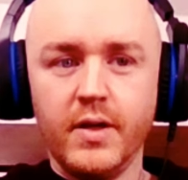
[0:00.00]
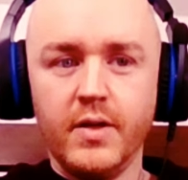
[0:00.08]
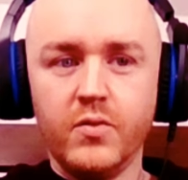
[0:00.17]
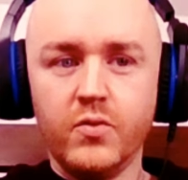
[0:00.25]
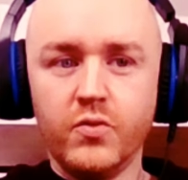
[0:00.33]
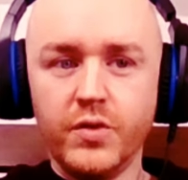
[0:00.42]

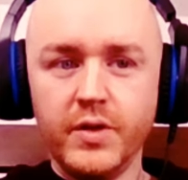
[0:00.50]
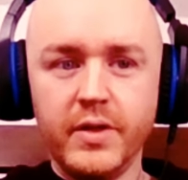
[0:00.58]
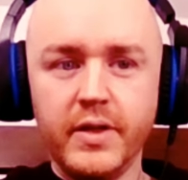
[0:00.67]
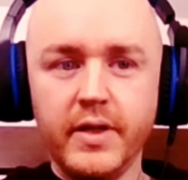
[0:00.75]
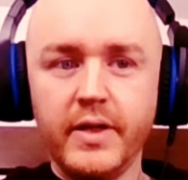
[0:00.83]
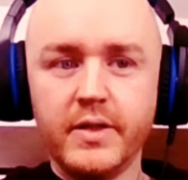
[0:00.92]
It
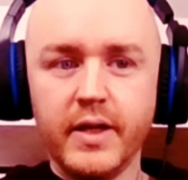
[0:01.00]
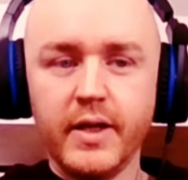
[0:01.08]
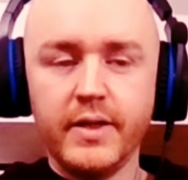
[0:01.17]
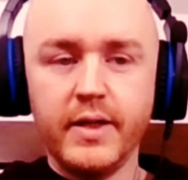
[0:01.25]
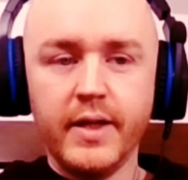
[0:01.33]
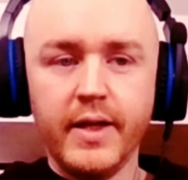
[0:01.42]
really is.
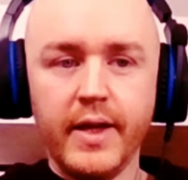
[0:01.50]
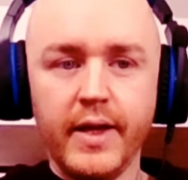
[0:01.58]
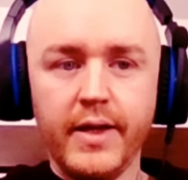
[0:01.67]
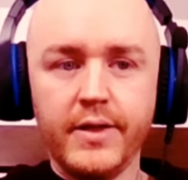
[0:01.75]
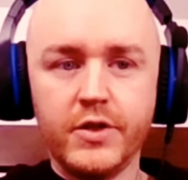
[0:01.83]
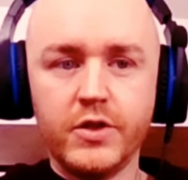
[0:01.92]
And
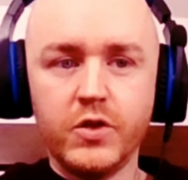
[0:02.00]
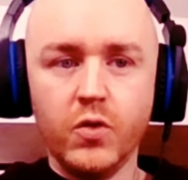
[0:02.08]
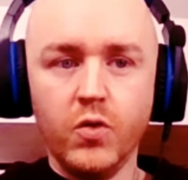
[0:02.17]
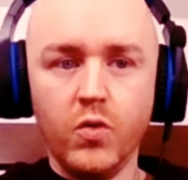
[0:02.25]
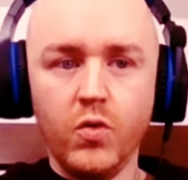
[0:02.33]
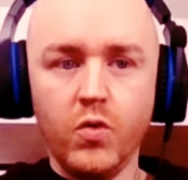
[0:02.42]
it's
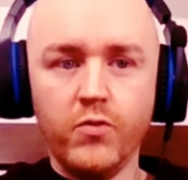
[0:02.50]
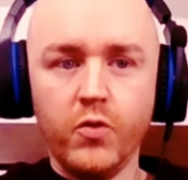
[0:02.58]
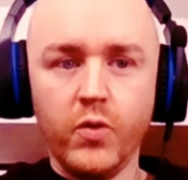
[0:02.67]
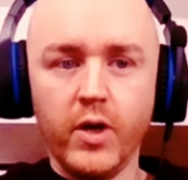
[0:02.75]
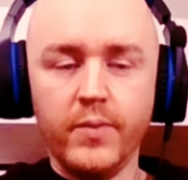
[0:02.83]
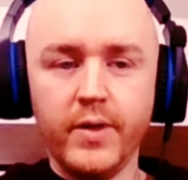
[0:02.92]
so
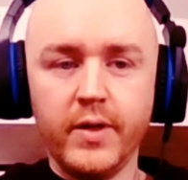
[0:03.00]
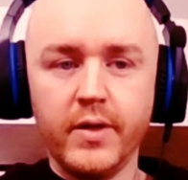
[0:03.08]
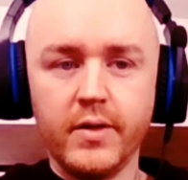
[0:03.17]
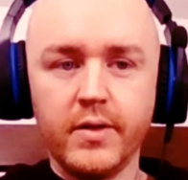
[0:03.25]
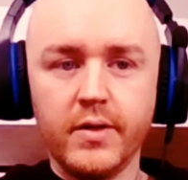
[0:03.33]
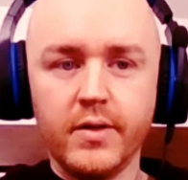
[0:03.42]
overwhelming.